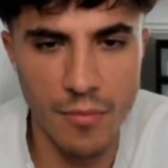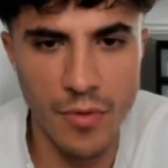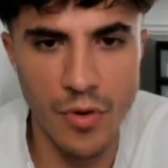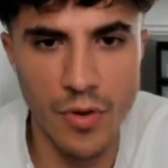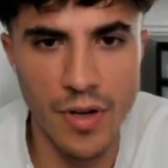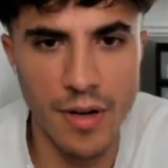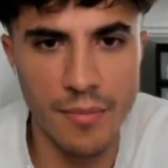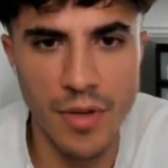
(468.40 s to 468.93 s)

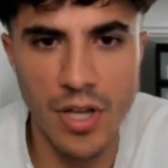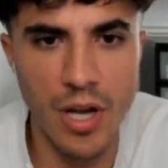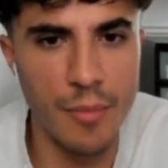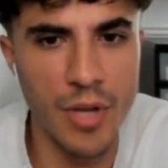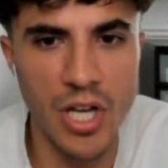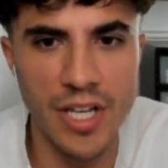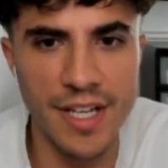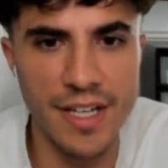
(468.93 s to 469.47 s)
going. I'm, I'm
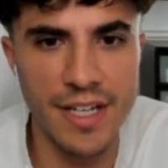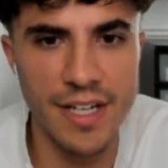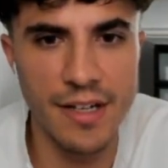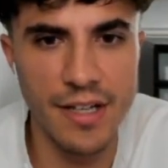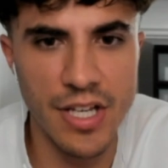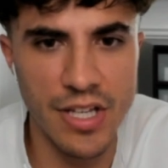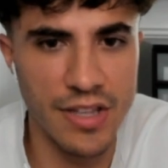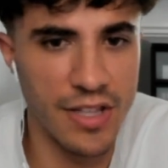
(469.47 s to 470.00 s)
locking in.
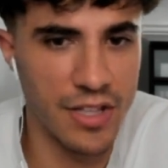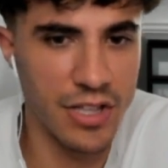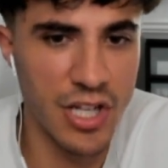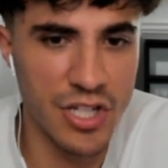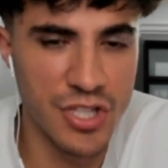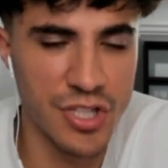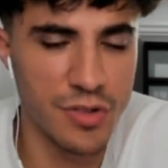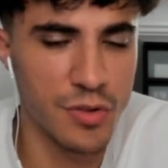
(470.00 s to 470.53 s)
It, the
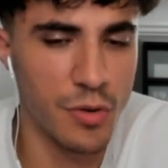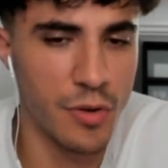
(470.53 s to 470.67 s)
clock should go to